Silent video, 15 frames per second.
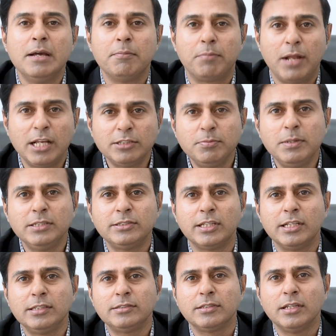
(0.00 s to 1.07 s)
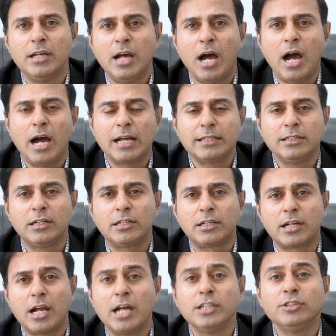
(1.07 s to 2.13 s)
Plasma cells are the
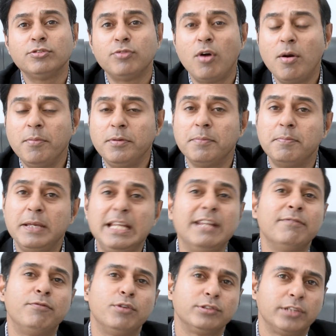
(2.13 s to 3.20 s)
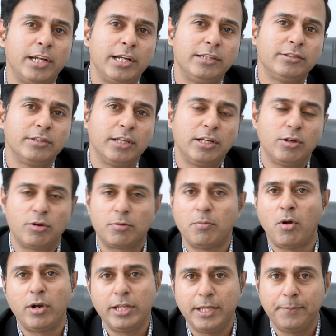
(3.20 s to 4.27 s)
transformed B lymphocytes in our
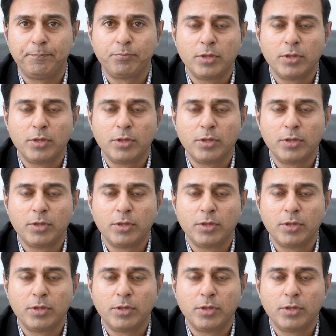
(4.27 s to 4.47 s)
body.